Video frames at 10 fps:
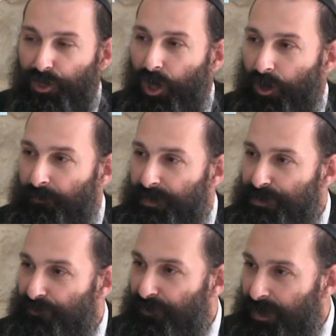
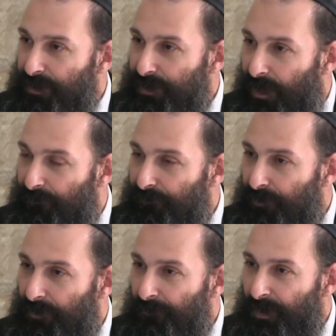garments of
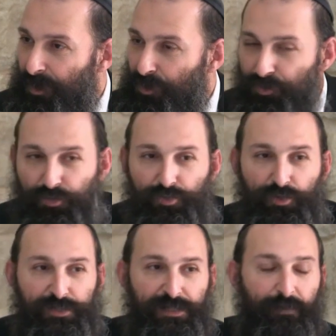Esav, to
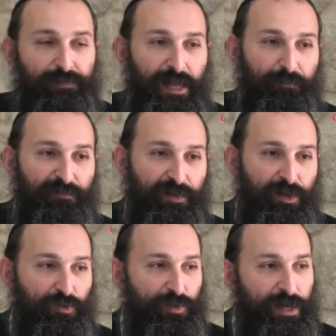do some type of a
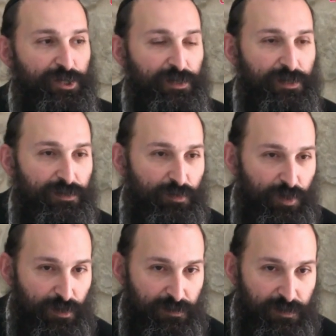correction in the
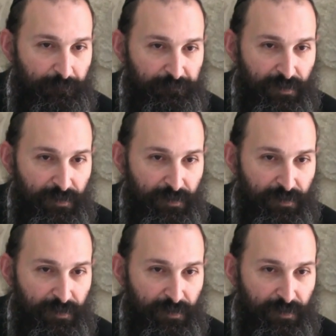world.